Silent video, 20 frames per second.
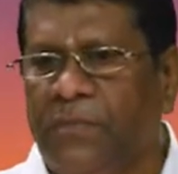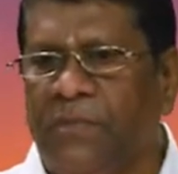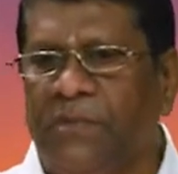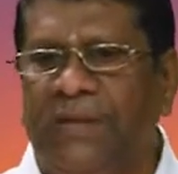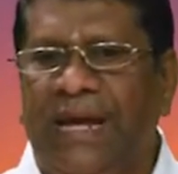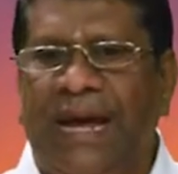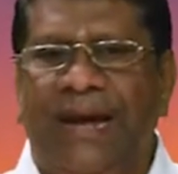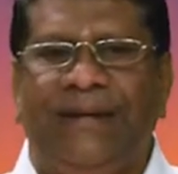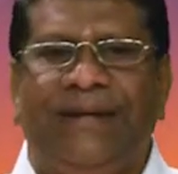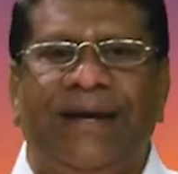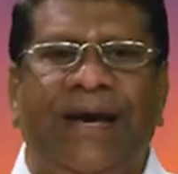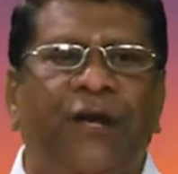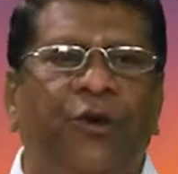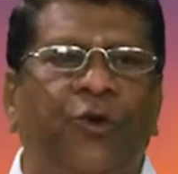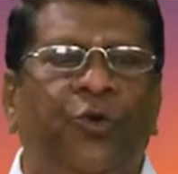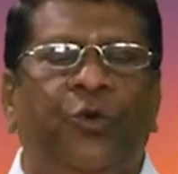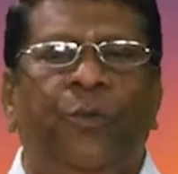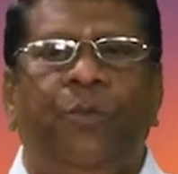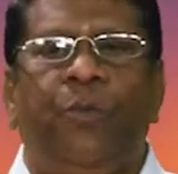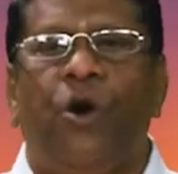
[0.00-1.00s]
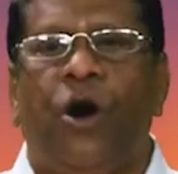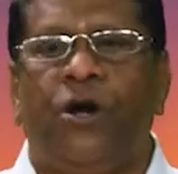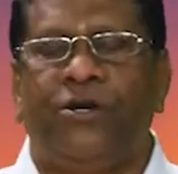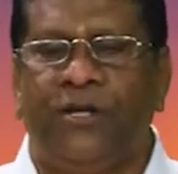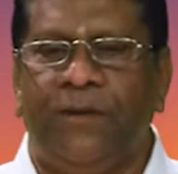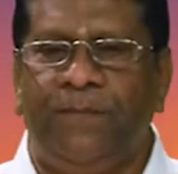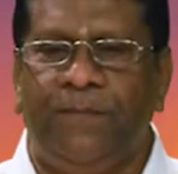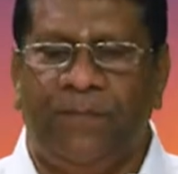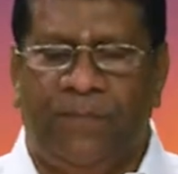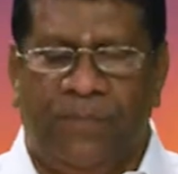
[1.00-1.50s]
The entire group got
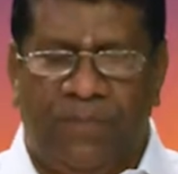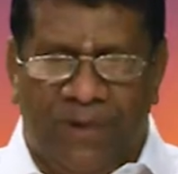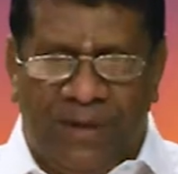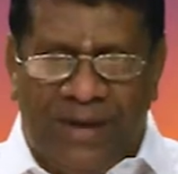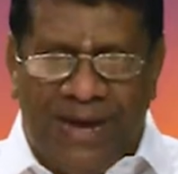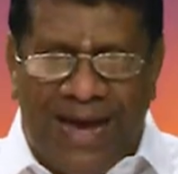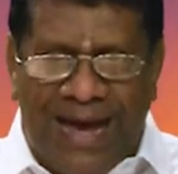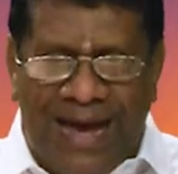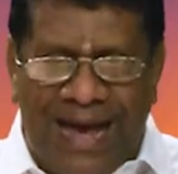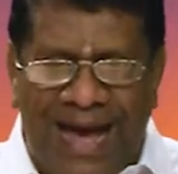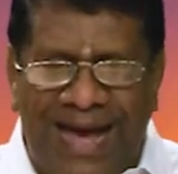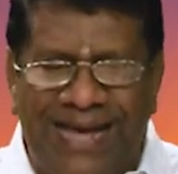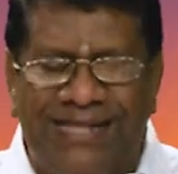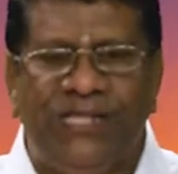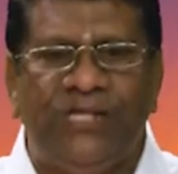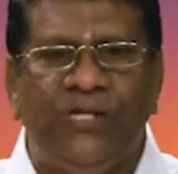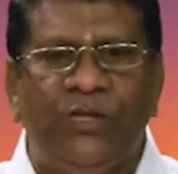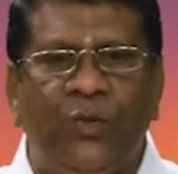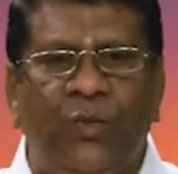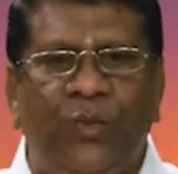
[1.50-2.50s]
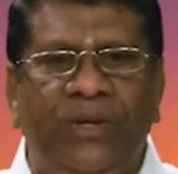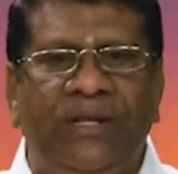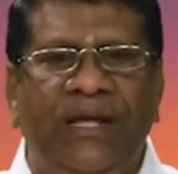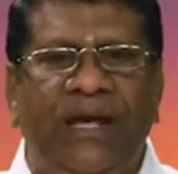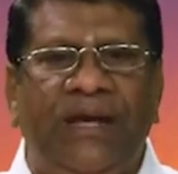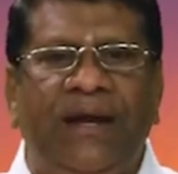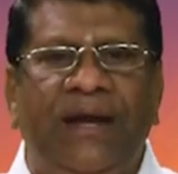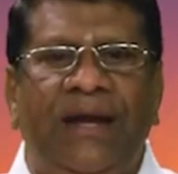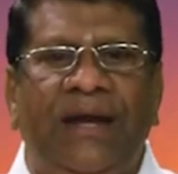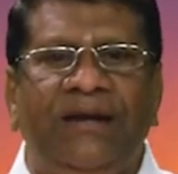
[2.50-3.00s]
up. As when they
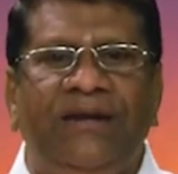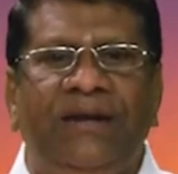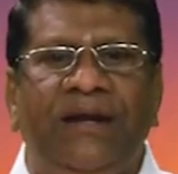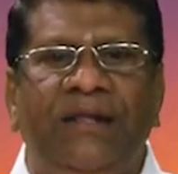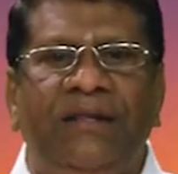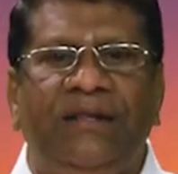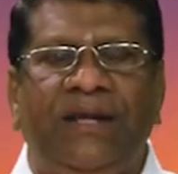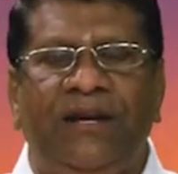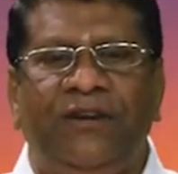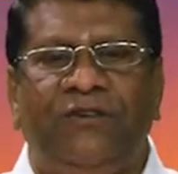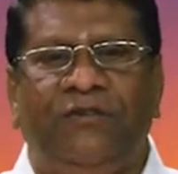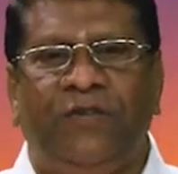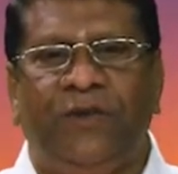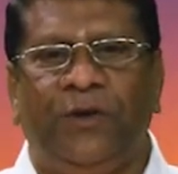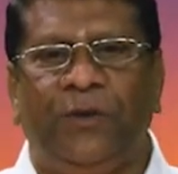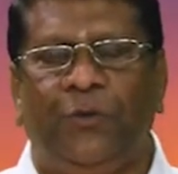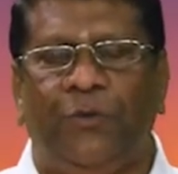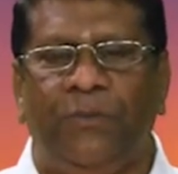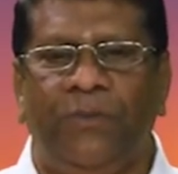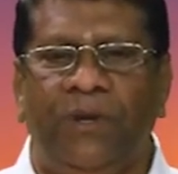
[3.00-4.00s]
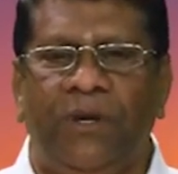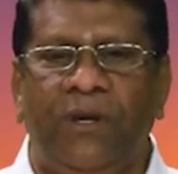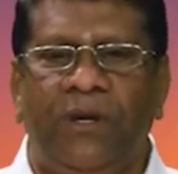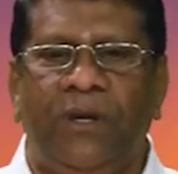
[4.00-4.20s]
are entering the interview room,